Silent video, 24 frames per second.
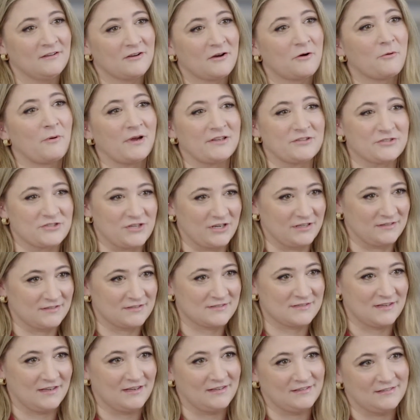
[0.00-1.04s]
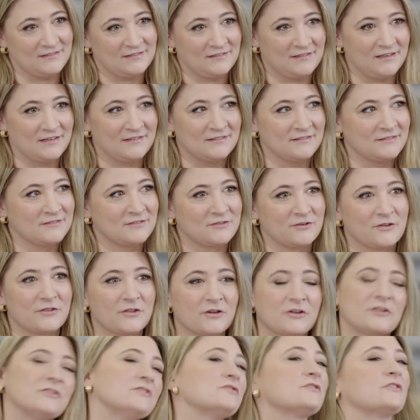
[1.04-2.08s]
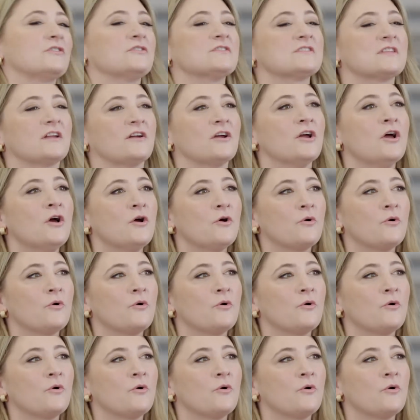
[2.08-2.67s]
questions and sort of the concerns there.